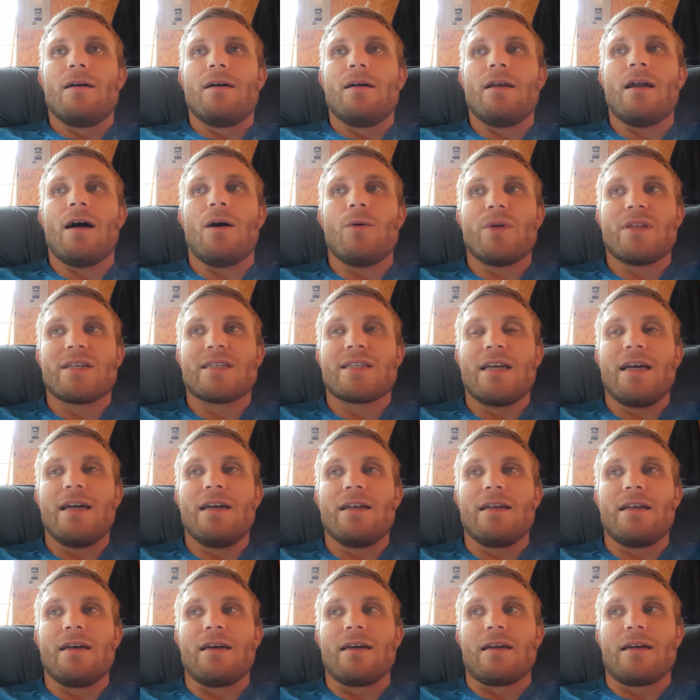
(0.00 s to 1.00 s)

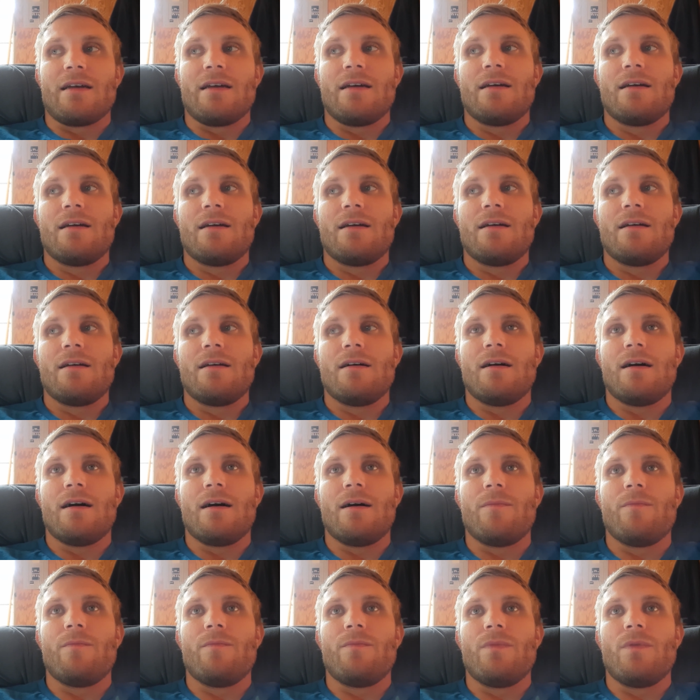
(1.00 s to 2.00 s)
Notwithstanding,
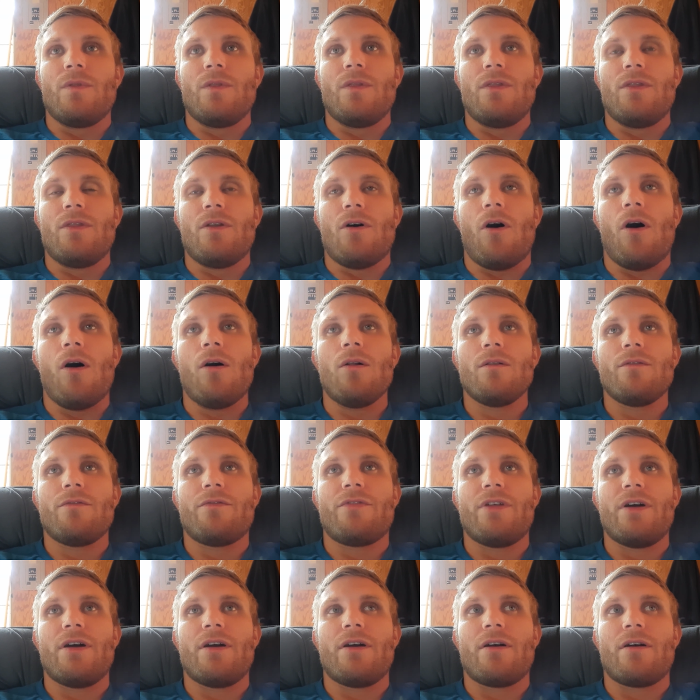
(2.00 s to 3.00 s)
all
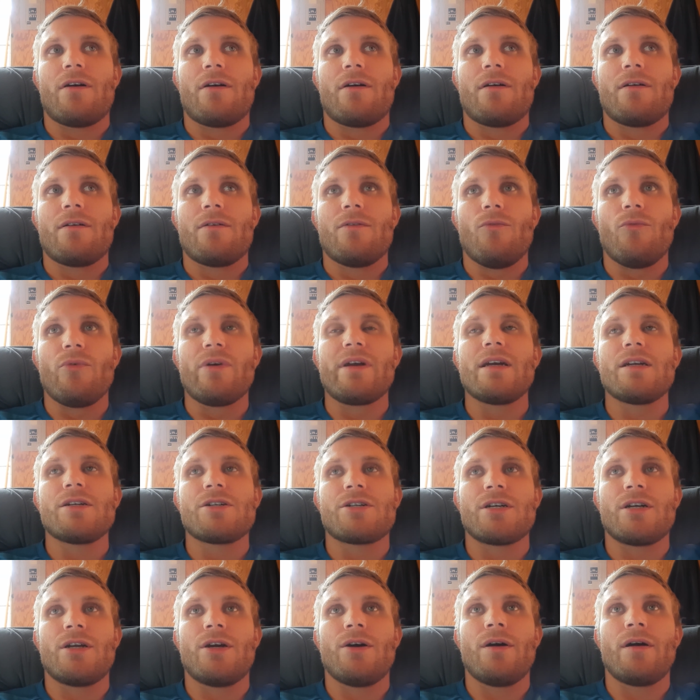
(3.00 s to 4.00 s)
of their
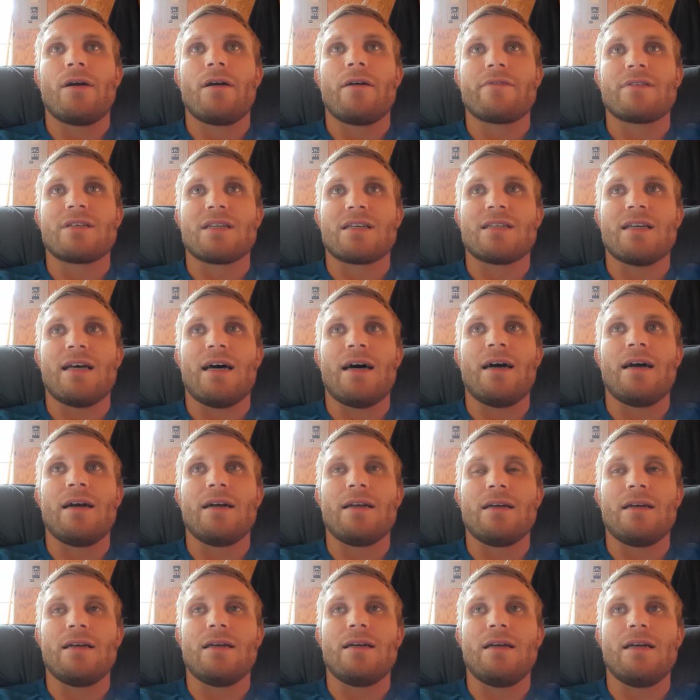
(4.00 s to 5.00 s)
re-engineering of
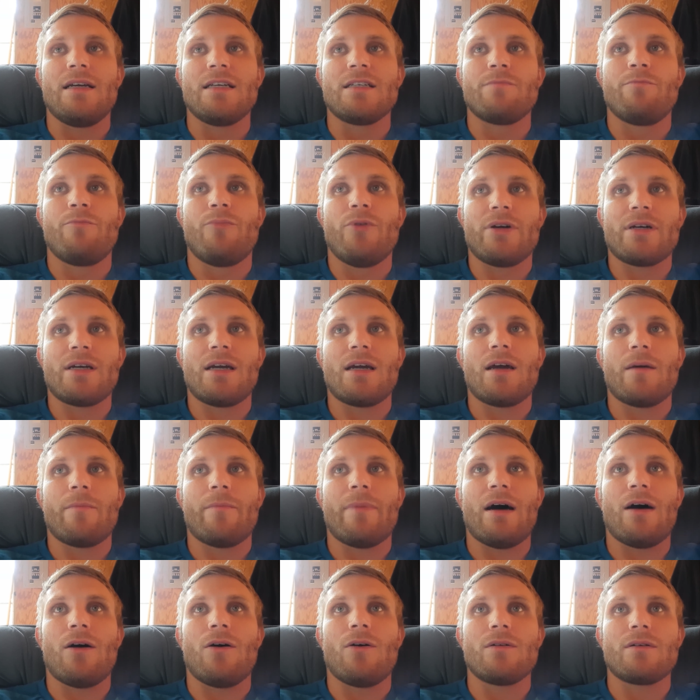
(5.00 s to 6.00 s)
society is bringing
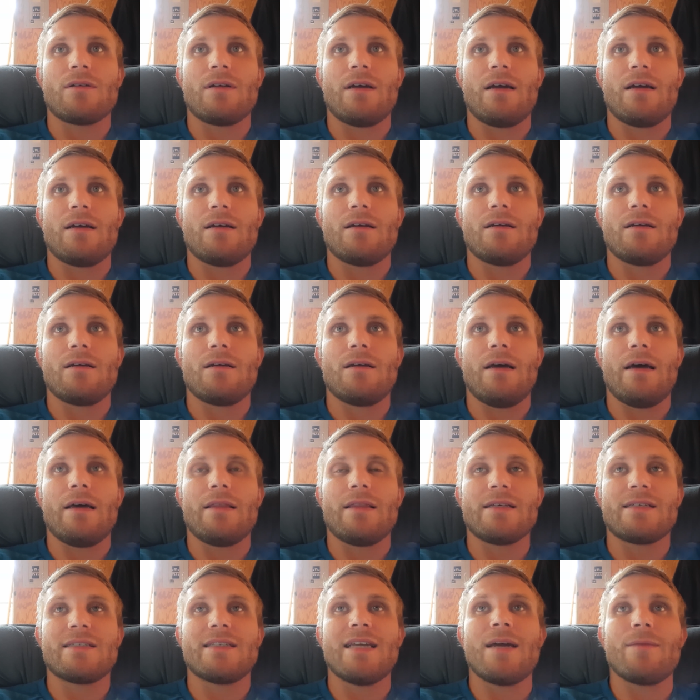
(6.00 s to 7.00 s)
about at
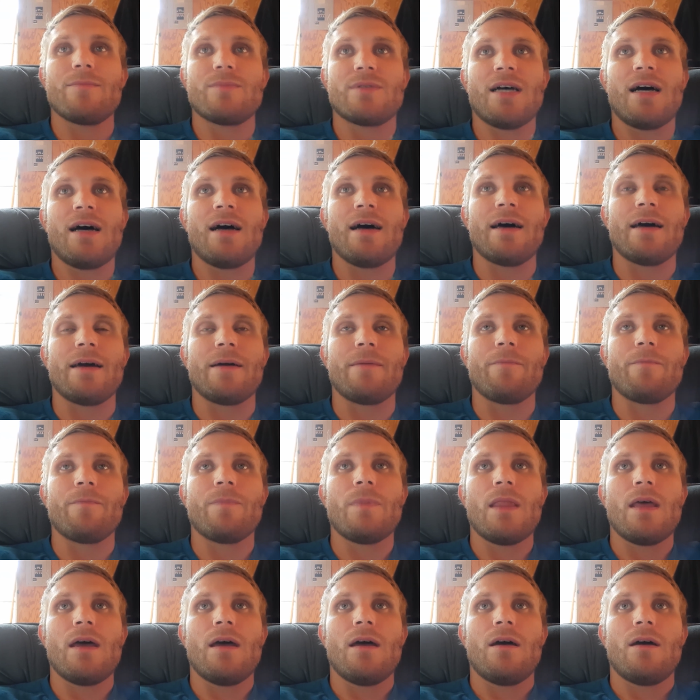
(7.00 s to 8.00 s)
the same
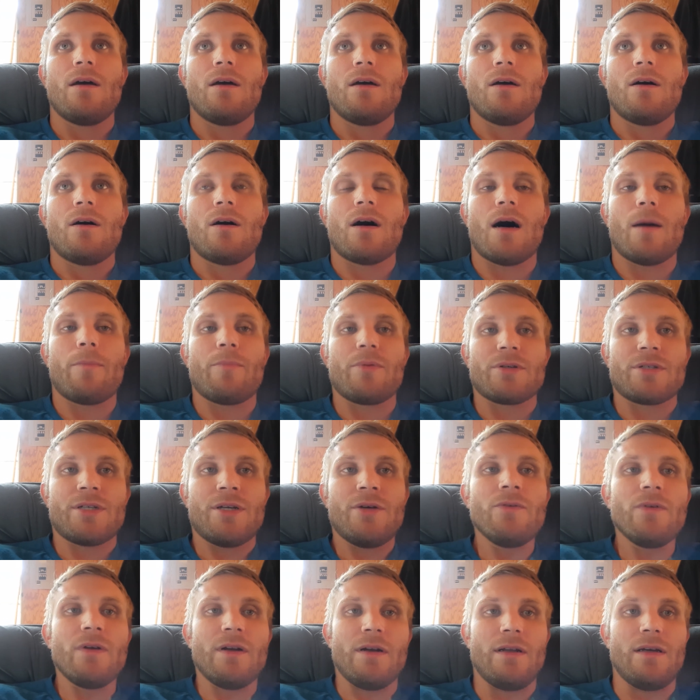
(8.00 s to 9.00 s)
time,
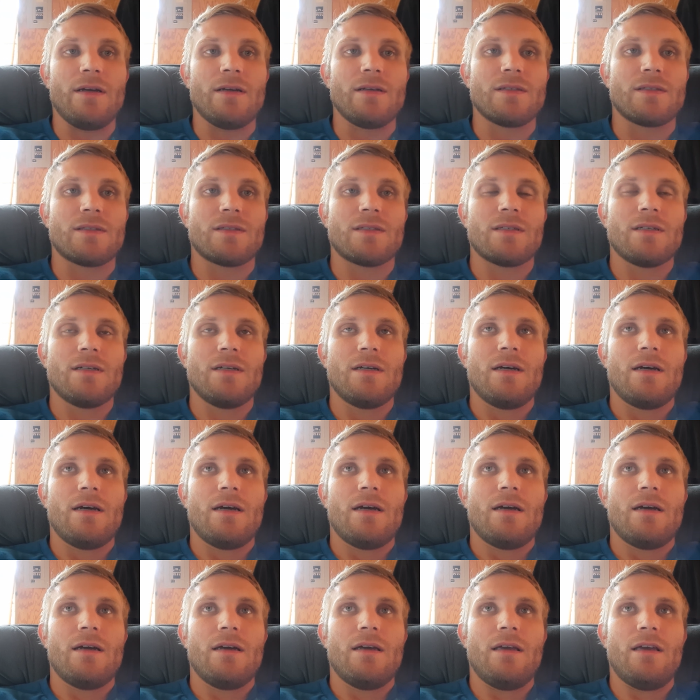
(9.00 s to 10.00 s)
opportunities
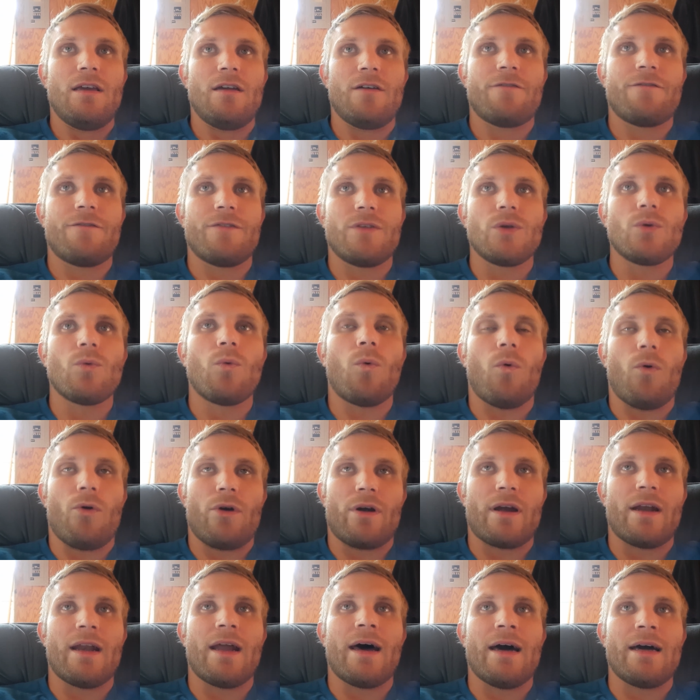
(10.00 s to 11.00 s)
if you
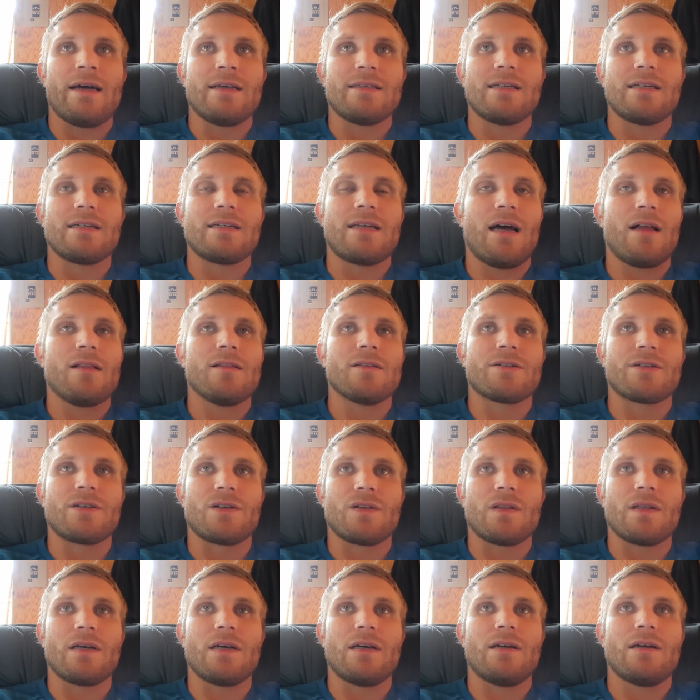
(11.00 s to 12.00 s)
organize
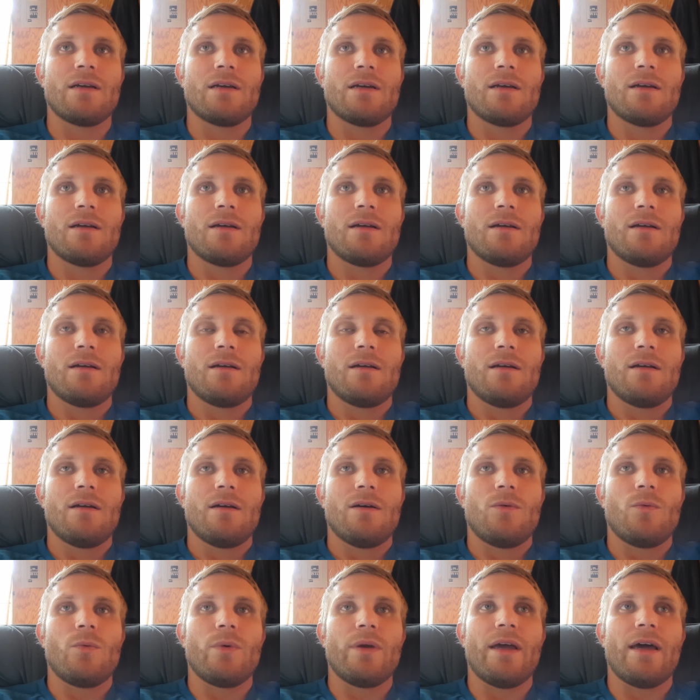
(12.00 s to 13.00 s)
intelligently.
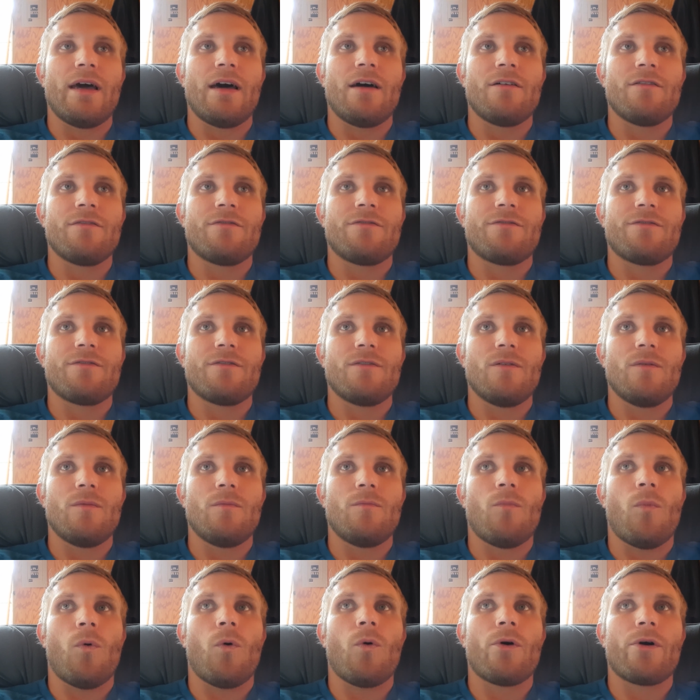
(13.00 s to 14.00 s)
We have
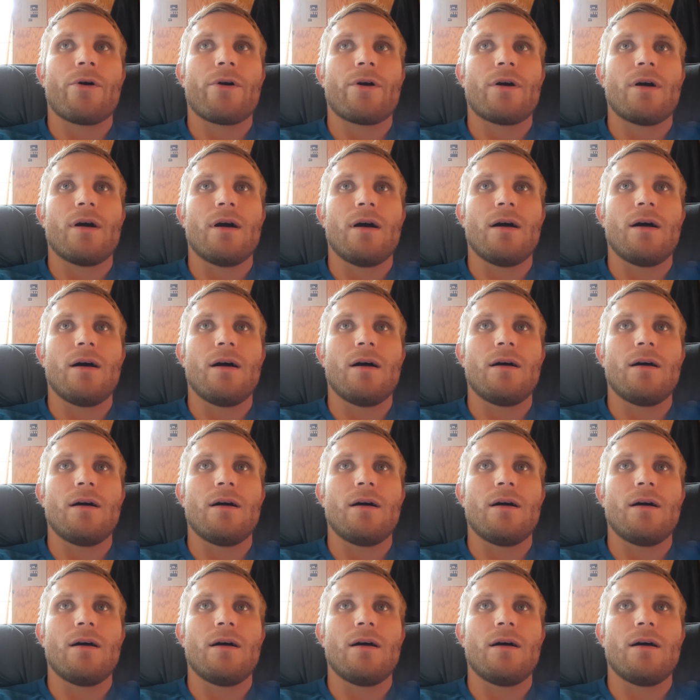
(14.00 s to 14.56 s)
more